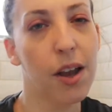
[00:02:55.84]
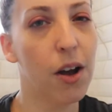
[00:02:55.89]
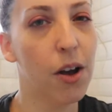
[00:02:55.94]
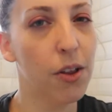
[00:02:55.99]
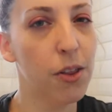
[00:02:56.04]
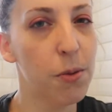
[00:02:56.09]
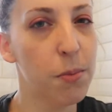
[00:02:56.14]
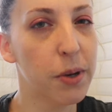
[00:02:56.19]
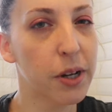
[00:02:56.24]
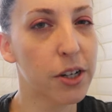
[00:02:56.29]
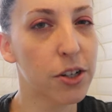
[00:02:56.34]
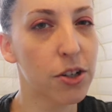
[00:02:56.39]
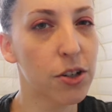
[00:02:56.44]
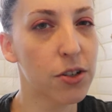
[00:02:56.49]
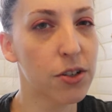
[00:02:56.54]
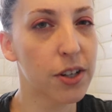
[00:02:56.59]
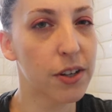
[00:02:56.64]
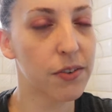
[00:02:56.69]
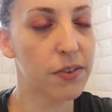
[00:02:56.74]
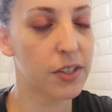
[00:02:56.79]
All the
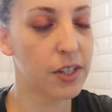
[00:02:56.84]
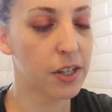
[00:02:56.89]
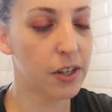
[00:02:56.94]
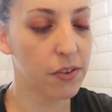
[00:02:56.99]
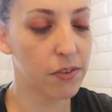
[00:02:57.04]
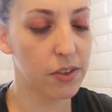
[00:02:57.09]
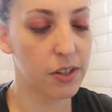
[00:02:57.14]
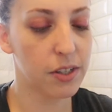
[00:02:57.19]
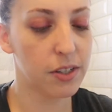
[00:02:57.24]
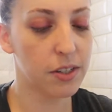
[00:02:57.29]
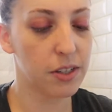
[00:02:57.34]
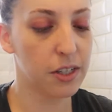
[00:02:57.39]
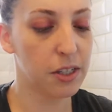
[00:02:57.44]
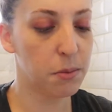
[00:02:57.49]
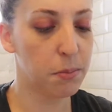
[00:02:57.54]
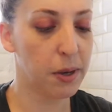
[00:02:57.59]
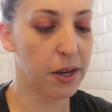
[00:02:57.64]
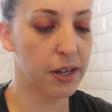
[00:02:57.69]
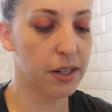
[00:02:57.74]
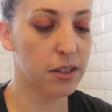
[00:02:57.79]
pictures I've seen of this, these
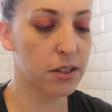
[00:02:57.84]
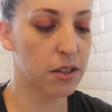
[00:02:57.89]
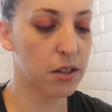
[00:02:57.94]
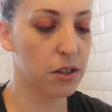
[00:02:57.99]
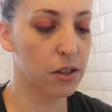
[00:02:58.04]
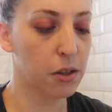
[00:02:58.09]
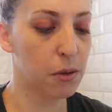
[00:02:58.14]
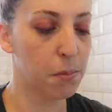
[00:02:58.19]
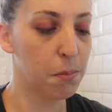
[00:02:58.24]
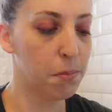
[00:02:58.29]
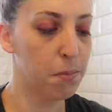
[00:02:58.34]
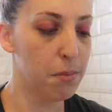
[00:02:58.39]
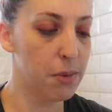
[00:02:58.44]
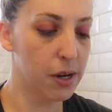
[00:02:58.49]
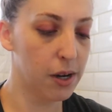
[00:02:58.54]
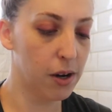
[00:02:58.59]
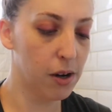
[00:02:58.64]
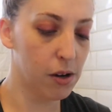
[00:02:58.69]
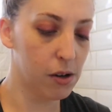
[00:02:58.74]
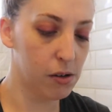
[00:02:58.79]
pans look
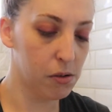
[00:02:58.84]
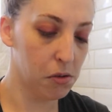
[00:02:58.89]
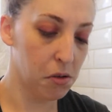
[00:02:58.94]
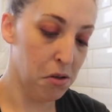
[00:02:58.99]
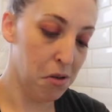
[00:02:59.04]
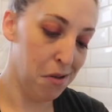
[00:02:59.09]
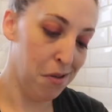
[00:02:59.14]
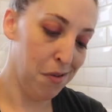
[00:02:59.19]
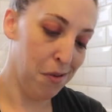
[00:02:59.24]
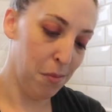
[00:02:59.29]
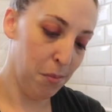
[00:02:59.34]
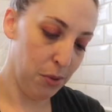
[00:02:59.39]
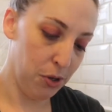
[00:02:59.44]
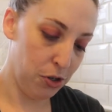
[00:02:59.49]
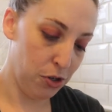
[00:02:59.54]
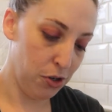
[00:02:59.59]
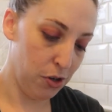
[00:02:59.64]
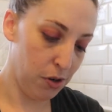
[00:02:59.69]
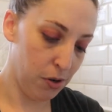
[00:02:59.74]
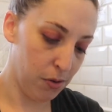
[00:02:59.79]
bigger,
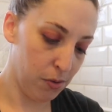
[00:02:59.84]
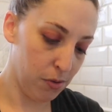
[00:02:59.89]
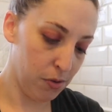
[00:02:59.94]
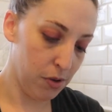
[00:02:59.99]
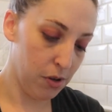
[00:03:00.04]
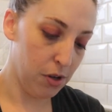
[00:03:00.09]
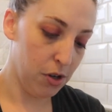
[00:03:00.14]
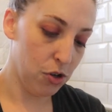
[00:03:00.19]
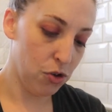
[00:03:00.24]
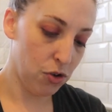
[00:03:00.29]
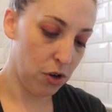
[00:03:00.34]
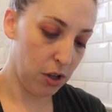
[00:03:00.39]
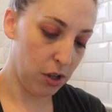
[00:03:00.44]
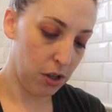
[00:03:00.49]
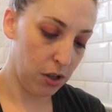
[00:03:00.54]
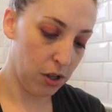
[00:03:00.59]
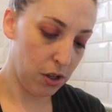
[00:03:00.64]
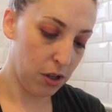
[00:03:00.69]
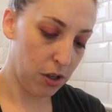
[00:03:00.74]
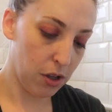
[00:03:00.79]
but you know,
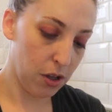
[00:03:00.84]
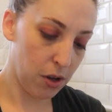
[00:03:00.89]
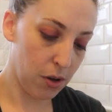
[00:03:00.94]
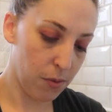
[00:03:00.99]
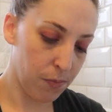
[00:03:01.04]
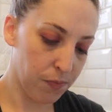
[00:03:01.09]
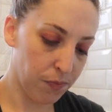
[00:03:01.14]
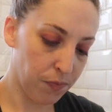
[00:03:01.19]
tra-la-la-la.